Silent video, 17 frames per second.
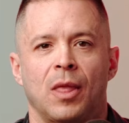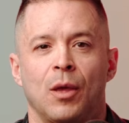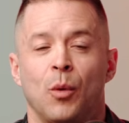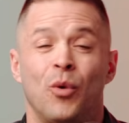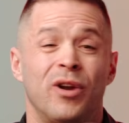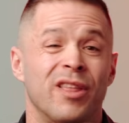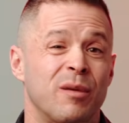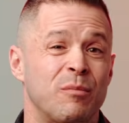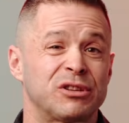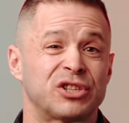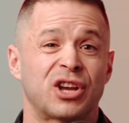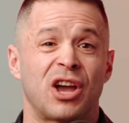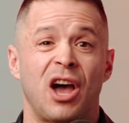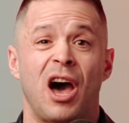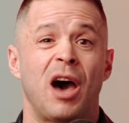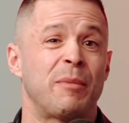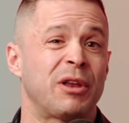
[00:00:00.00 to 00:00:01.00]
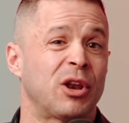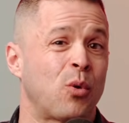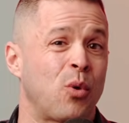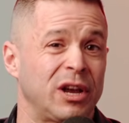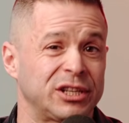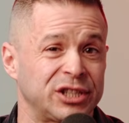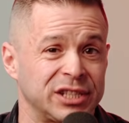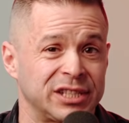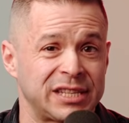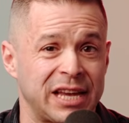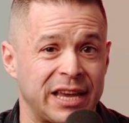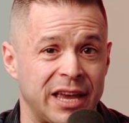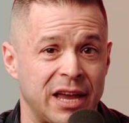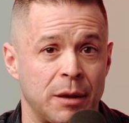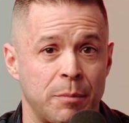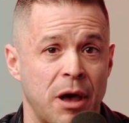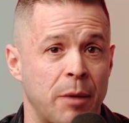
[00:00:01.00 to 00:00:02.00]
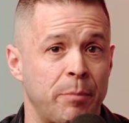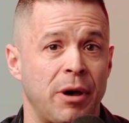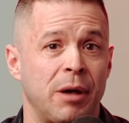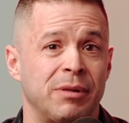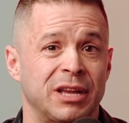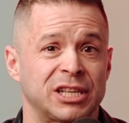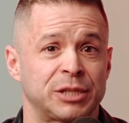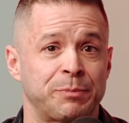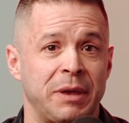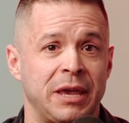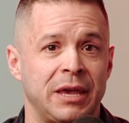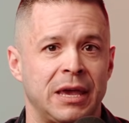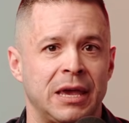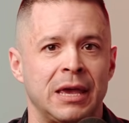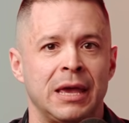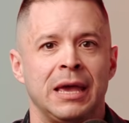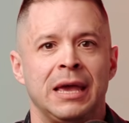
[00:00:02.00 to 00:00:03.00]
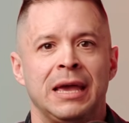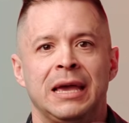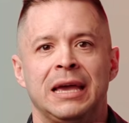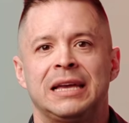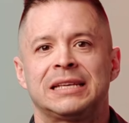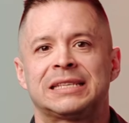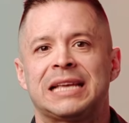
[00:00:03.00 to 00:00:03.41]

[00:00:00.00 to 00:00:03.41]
One of the most common questions I get about public speaking is